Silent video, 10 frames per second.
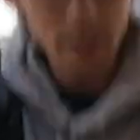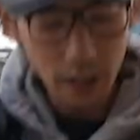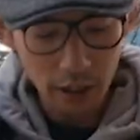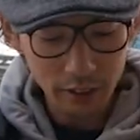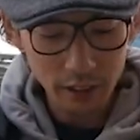
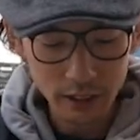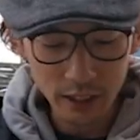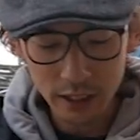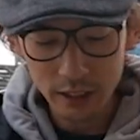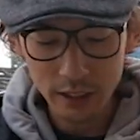Yeah, this
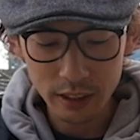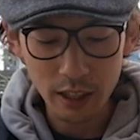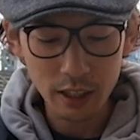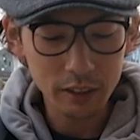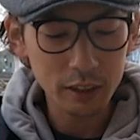is
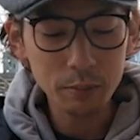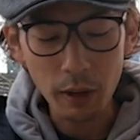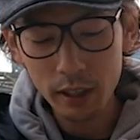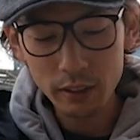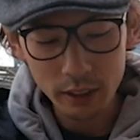this
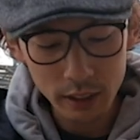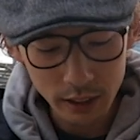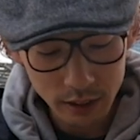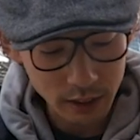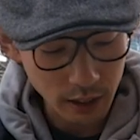part
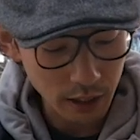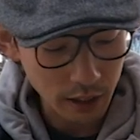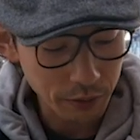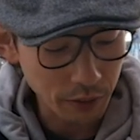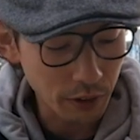is
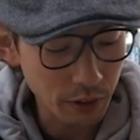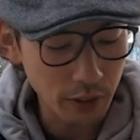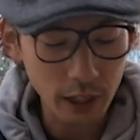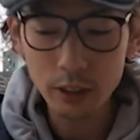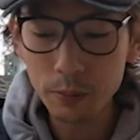for
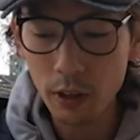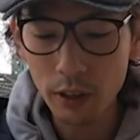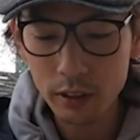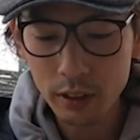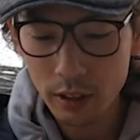lens
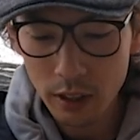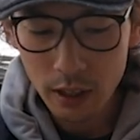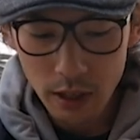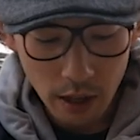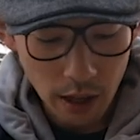world,
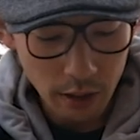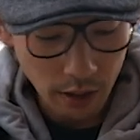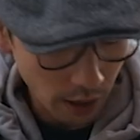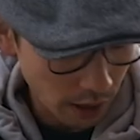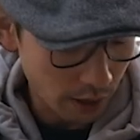
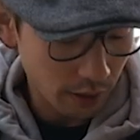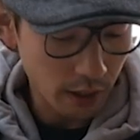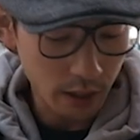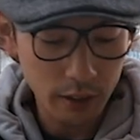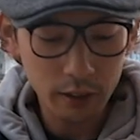and
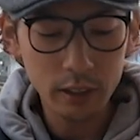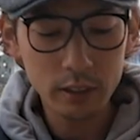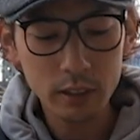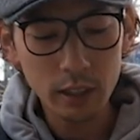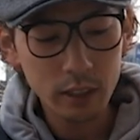
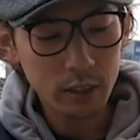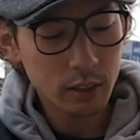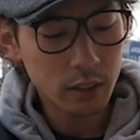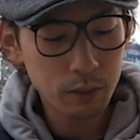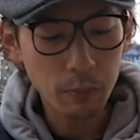
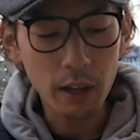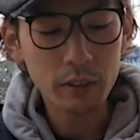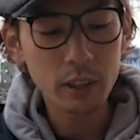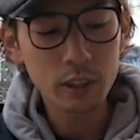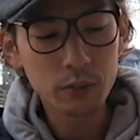this part
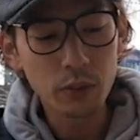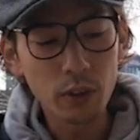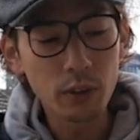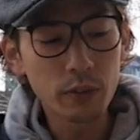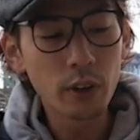is
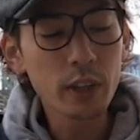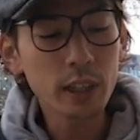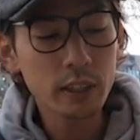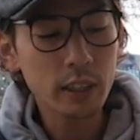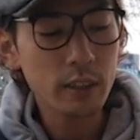for
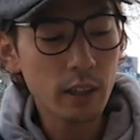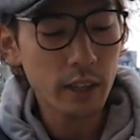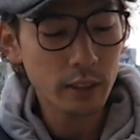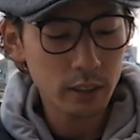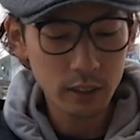focusing
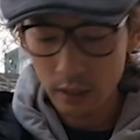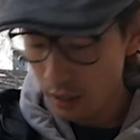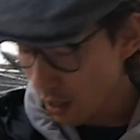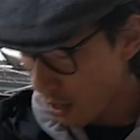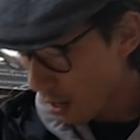lens,
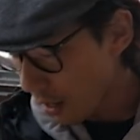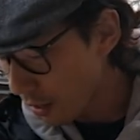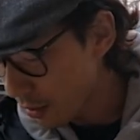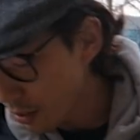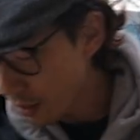
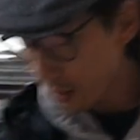and